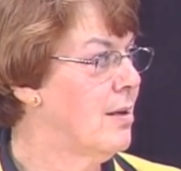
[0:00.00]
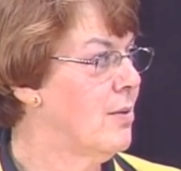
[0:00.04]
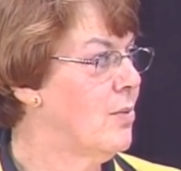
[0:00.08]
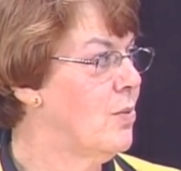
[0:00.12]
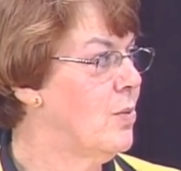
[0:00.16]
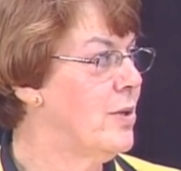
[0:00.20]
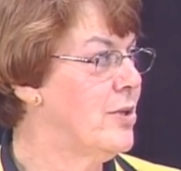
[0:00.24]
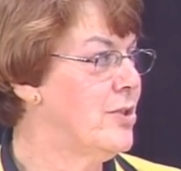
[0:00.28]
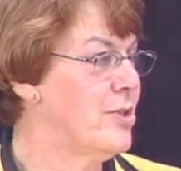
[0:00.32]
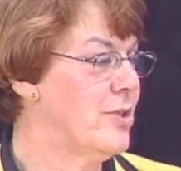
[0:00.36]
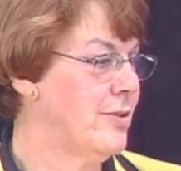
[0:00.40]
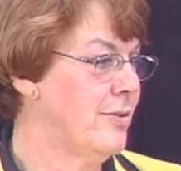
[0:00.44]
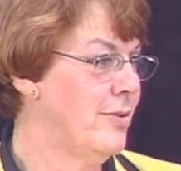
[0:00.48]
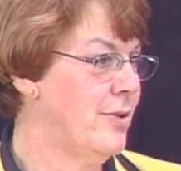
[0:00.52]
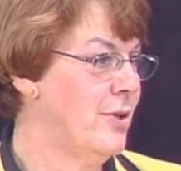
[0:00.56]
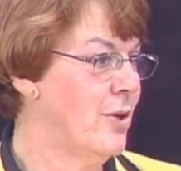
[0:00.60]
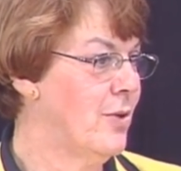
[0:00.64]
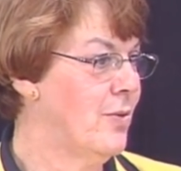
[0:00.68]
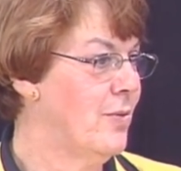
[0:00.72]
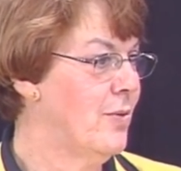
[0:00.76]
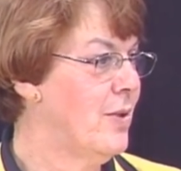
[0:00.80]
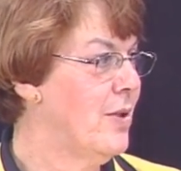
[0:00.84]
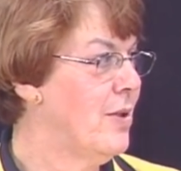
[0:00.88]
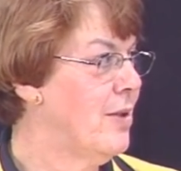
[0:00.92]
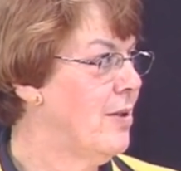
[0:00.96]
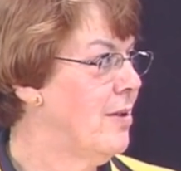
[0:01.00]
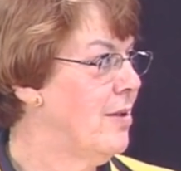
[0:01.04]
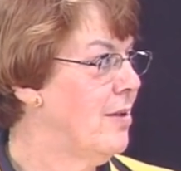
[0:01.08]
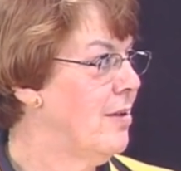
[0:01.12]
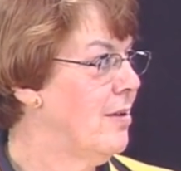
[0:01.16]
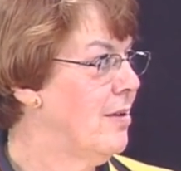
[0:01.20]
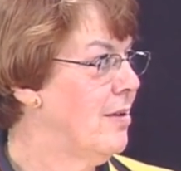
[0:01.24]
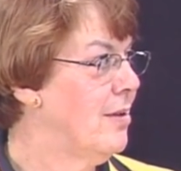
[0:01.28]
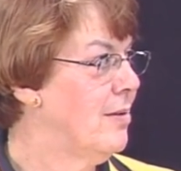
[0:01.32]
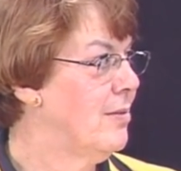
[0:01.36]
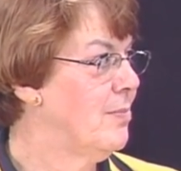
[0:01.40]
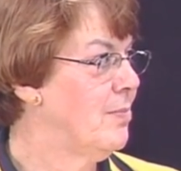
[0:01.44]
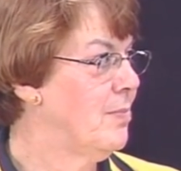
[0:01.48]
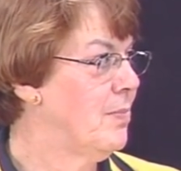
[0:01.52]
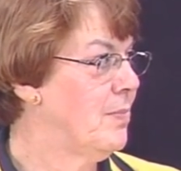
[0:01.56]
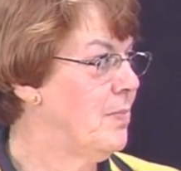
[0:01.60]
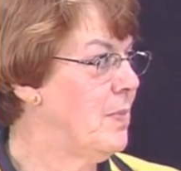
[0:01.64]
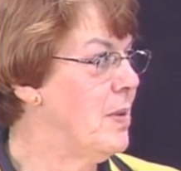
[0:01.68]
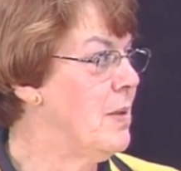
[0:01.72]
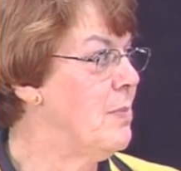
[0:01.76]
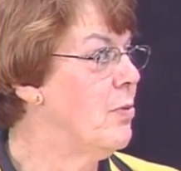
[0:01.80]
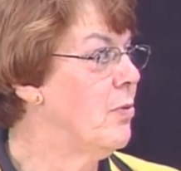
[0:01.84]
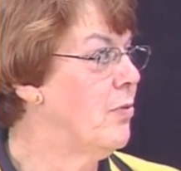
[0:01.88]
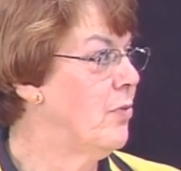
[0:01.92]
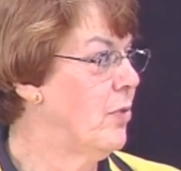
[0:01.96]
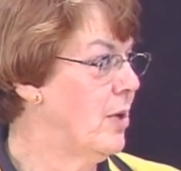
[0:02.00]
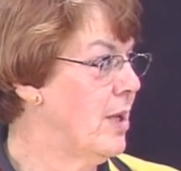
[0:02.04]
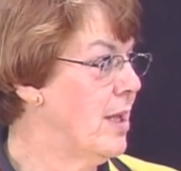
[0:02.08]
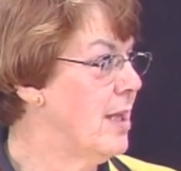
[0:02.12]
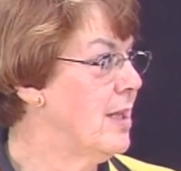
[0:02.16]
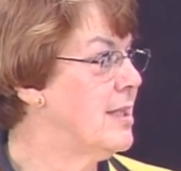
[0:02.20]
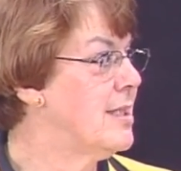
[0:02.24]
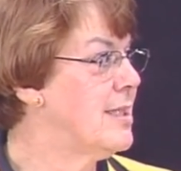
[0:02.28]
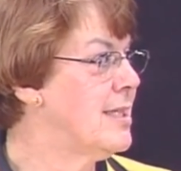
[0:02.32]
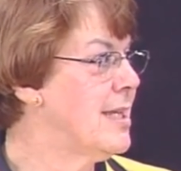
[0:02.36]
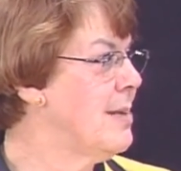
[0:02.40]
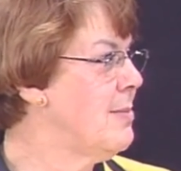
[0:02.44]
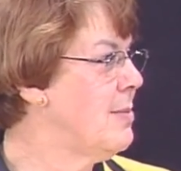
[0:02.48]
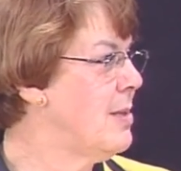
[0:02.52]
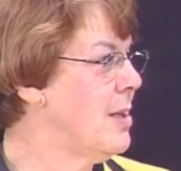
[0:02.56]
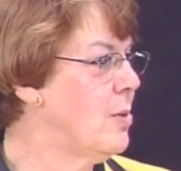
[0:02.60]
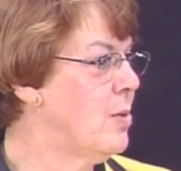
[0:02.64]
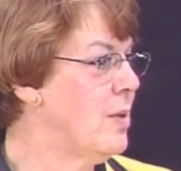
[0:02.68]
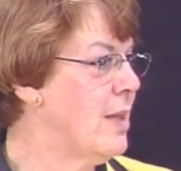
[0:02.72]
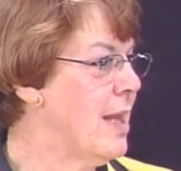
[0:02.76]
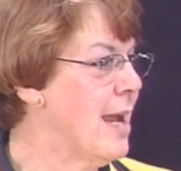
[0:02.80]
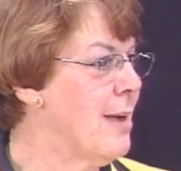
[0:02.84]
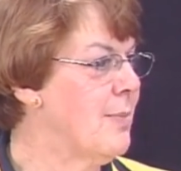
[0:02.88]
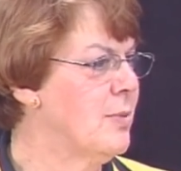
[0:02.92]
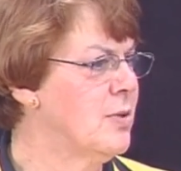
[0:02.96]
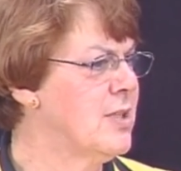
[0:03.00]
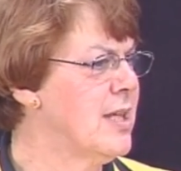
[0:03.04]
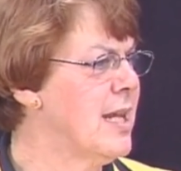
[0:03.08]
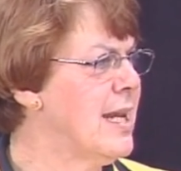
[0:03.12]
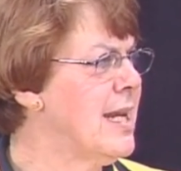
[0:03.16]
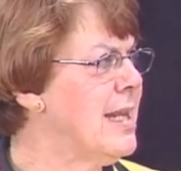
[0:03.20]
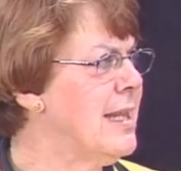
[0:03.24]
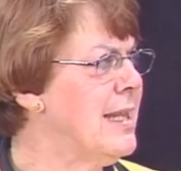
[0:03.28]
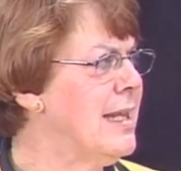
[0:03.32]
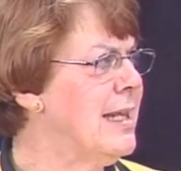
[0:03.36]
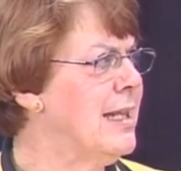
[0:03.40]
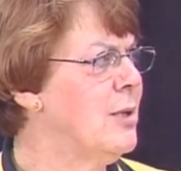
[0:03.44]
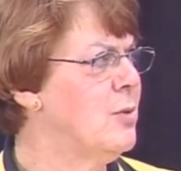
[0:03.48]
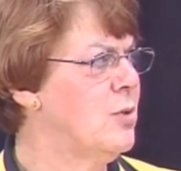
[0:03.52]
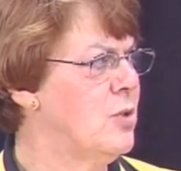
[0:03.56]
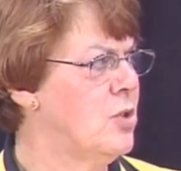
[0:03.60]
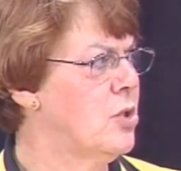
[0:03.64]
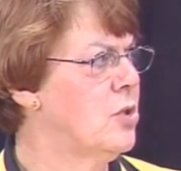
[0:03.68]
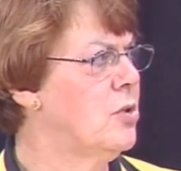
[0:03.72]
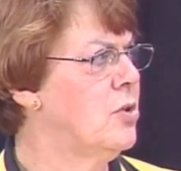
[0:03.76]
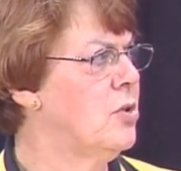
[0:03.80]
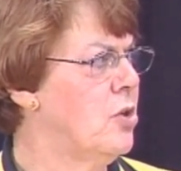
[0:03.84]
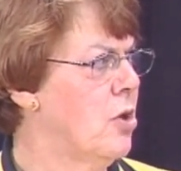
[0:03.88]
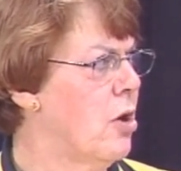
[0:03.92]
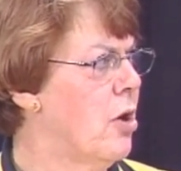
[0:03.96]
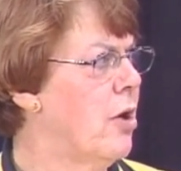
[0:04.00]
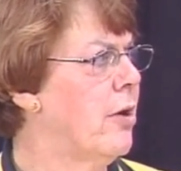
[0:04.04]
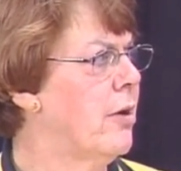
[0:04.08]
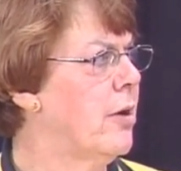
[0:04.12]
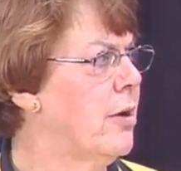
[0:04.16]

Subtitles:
which people forget. The same thing with apples. Anything that would turn dark.